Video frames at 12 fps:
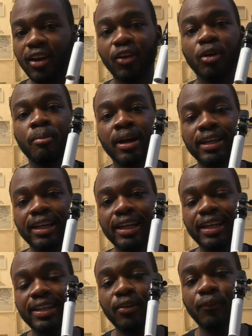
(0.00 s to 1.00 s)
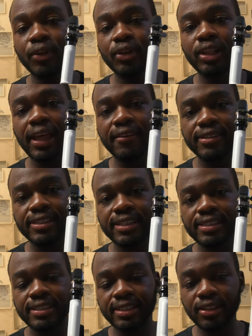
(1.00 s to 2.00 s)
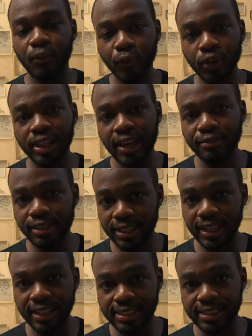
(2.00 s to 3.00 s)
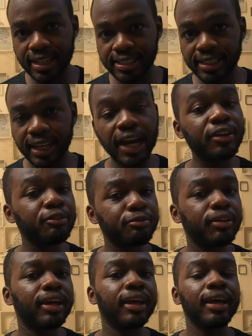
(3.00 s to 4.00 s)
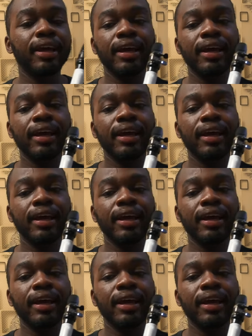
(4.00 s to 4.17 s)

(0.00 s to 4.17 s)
chromatically in a real life setting, in a real life gig setting kind of thing.